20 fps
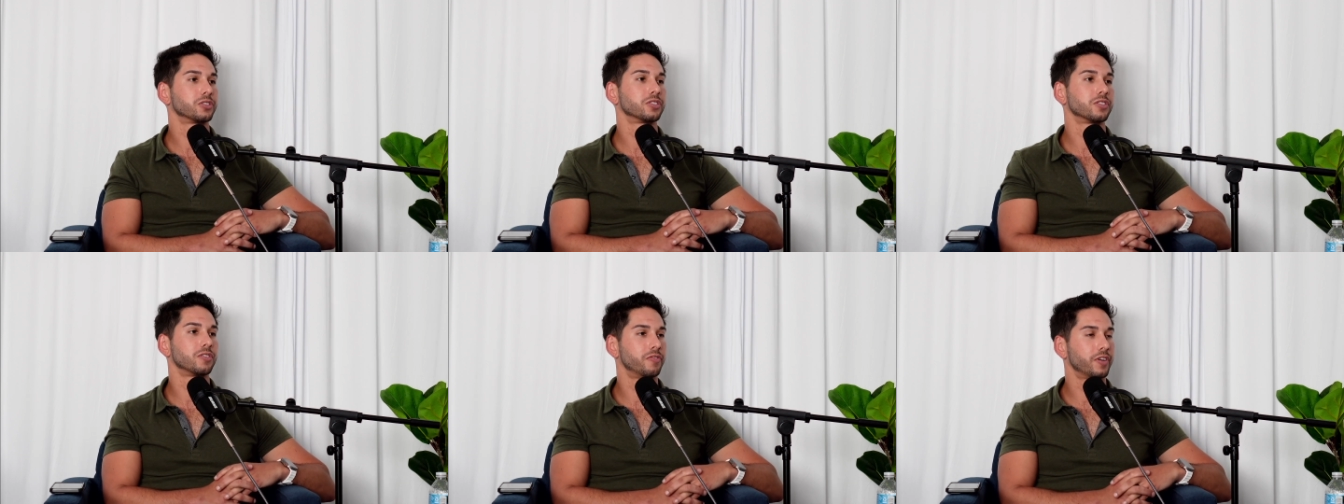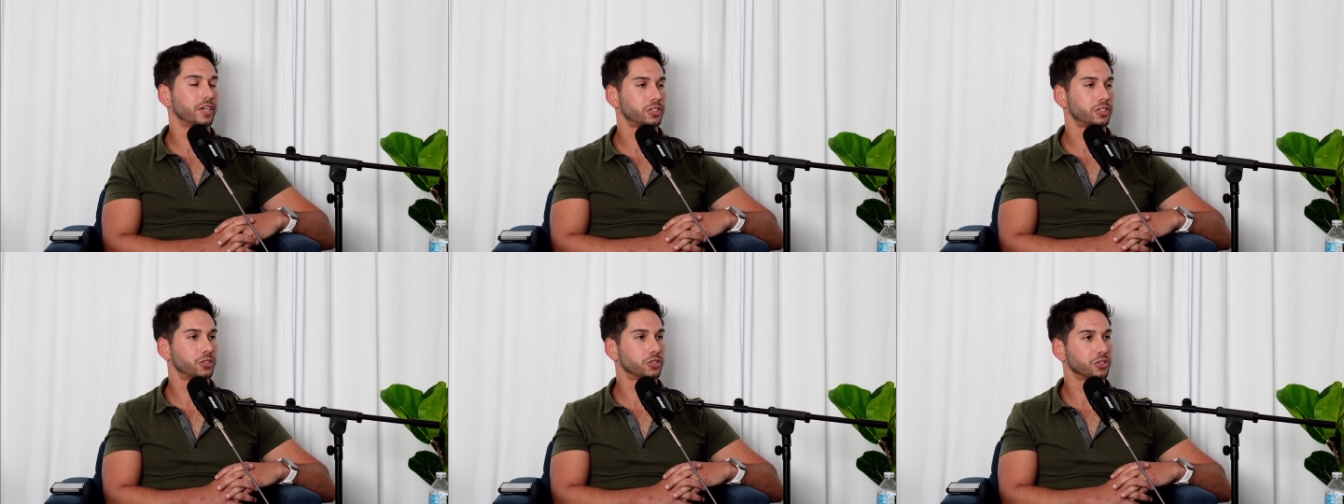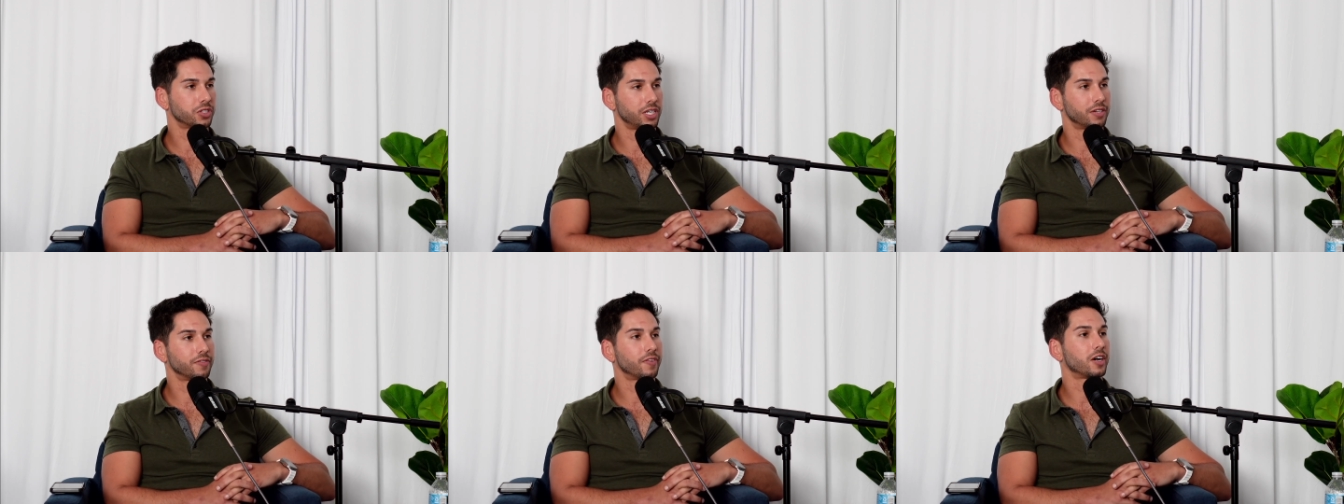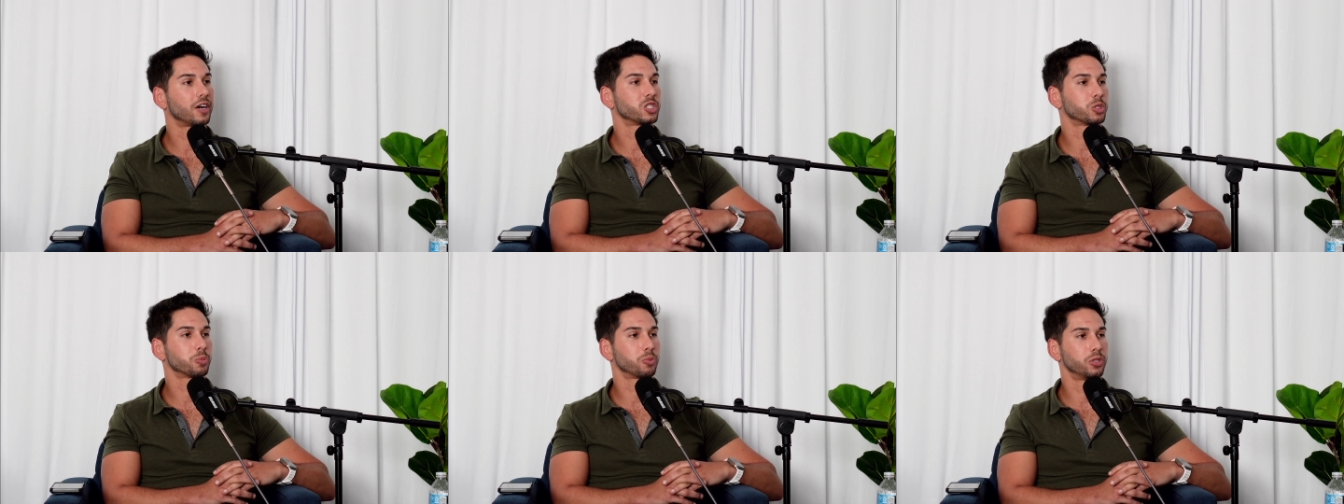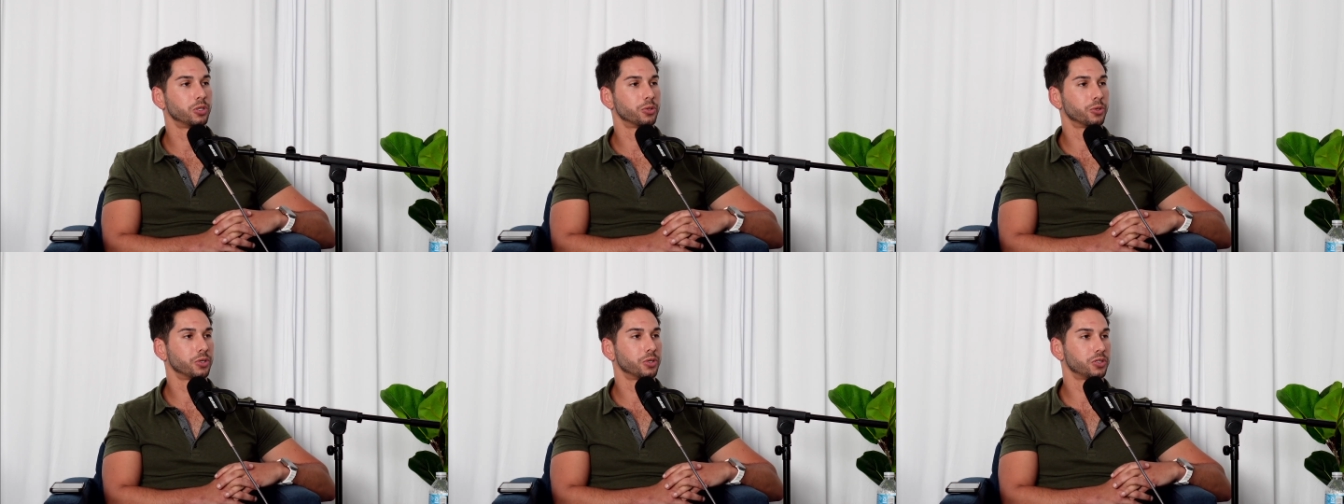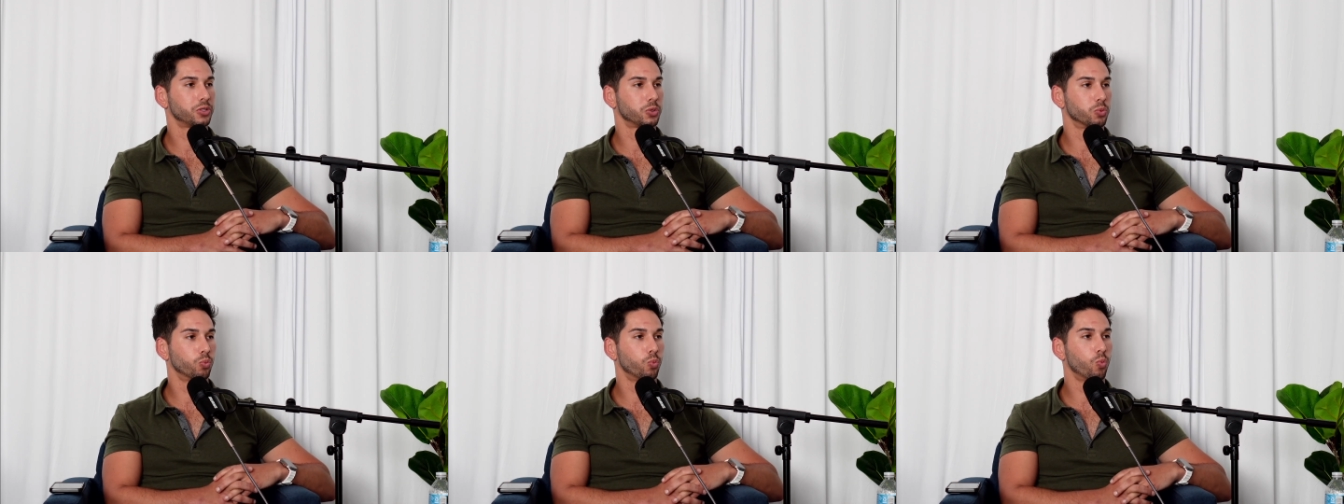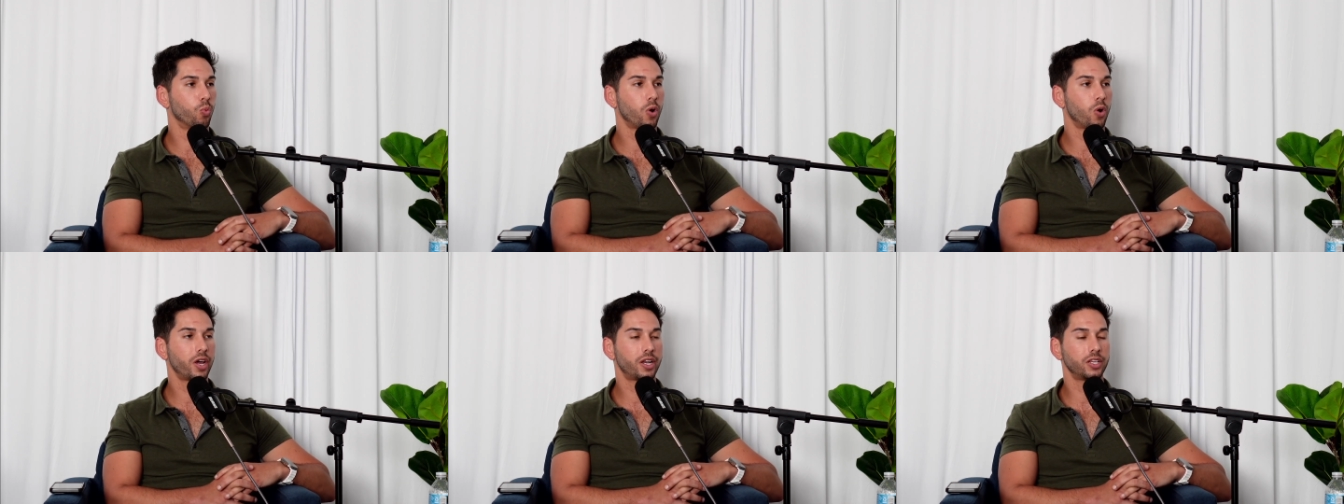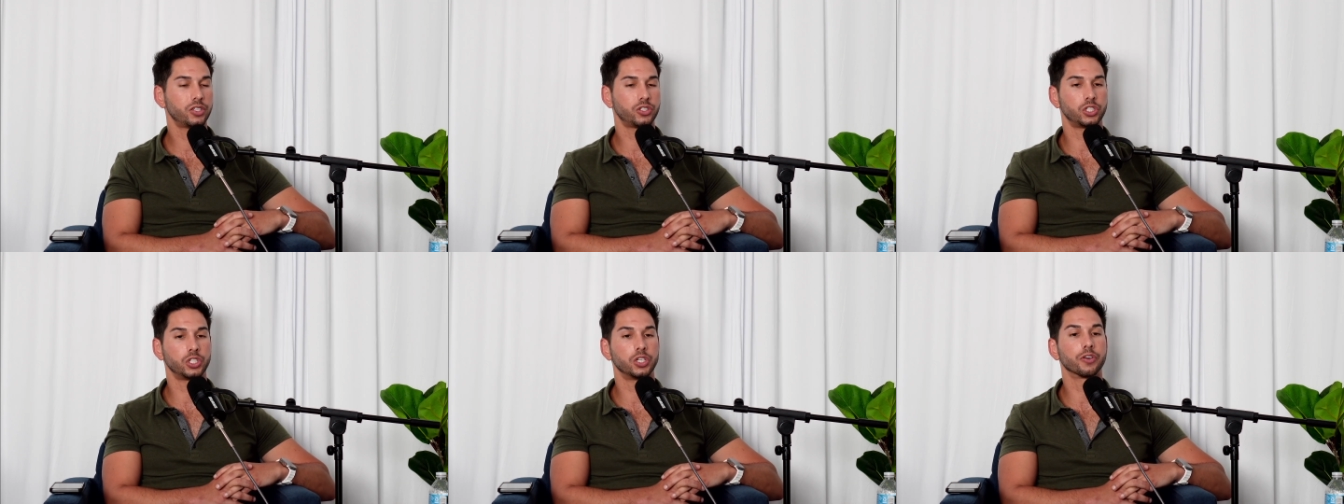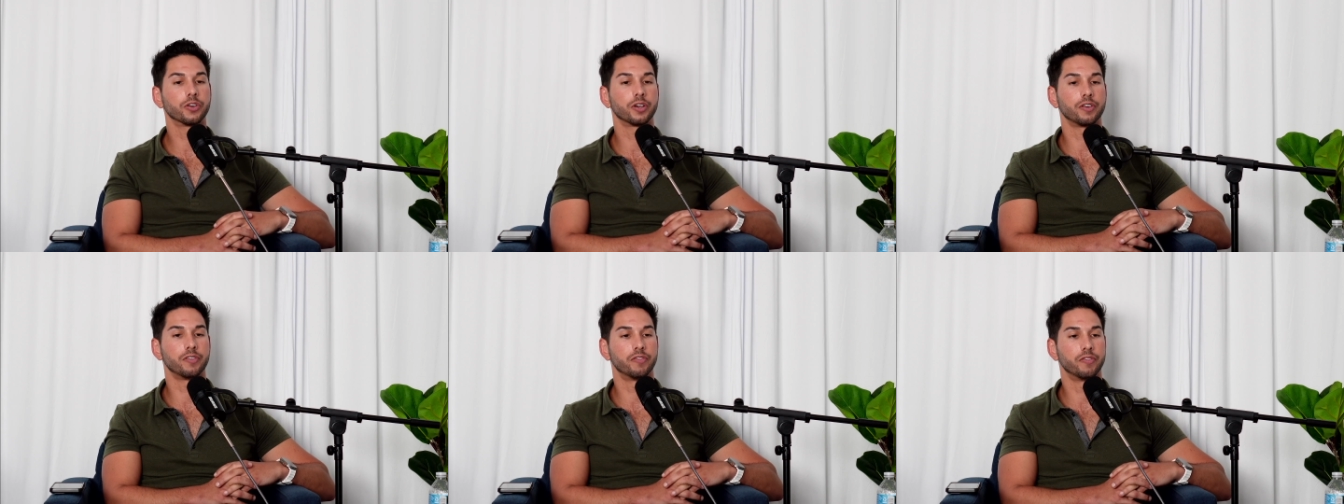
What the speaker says: investors give entrepreneurs. What is your advice?